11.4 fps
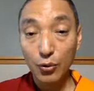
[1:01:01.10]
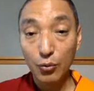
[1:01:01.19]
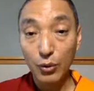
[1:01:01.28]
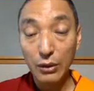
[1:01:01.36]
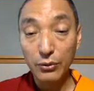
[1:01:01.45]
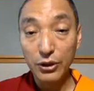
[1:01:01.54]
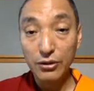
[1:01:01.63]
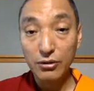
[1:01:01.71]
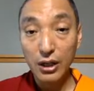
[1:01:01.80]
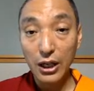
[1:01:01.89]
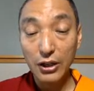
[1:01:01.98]
When we
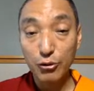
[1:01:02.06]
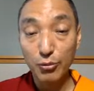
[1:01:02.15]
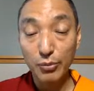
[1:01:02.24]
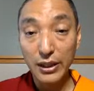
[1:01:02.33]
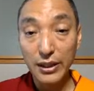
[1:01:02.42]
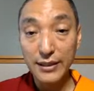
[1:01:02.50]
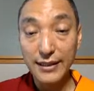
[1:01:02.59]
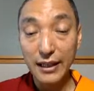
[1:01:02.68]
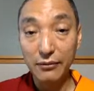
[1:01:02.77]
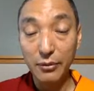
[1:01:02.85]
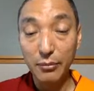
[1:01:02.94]
try to place
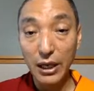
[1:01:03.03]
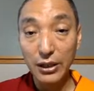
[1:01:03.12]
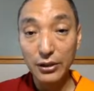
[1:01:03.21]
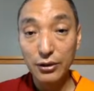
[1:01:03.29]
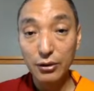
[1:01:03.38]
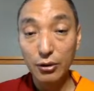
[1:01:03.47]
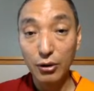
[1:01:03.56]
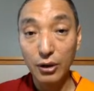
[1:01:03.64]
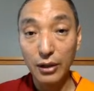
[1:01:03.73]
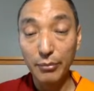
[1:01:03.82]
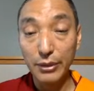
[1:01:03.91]
our mind on
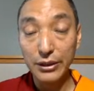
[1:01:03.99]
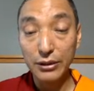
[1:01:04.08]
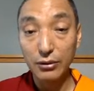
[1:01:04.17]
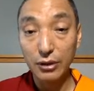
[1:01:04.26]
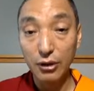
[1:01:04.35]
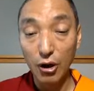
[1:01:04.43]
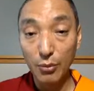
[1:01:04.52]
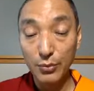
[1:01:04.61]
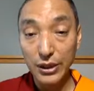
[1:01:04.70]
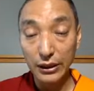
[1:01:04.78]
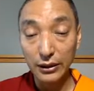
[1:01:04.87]
a particular
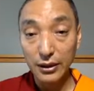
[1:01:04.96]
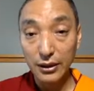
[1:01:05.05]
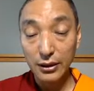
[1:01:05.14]
object,